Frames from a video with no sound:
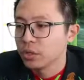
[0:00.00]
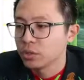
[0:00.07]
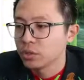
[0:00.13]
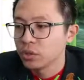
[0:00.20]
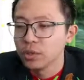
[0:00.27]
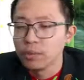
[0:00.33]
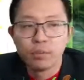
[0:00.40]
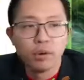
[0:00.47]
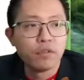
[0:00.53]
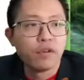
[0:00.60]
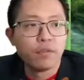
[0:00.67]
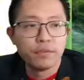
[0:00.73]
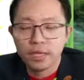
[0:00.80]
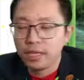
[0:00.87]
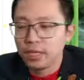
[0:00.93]
So both
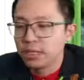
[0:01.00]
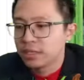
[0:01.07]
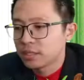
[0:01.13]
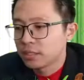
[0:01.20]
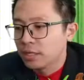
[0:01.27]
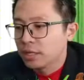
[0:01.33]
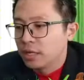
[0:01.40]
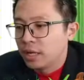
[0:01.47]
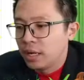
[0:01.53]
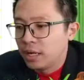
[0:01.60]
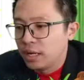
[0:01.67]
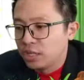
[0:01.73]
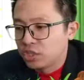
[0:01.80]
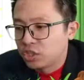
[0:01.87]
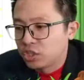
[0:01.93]
of these
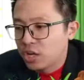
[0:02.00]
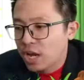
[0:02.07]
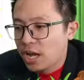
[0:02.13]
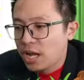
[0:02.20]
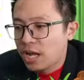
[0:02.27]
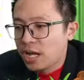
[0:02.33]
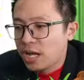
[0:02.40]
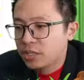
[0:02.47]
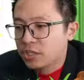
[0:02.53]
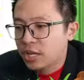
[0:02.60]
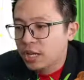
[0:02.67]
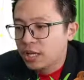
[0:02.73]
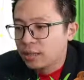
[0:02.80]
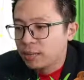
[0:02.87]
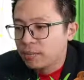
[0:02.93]
charge
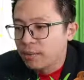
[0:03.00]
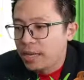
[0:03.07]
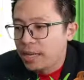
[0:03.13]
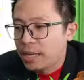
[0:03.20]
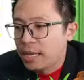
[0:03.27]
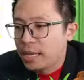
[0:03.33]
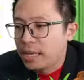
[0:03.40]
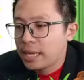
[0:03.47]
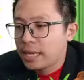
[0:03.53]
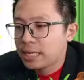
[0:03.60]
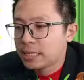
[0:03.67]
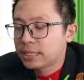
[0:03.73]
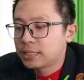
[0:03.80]
and the mass,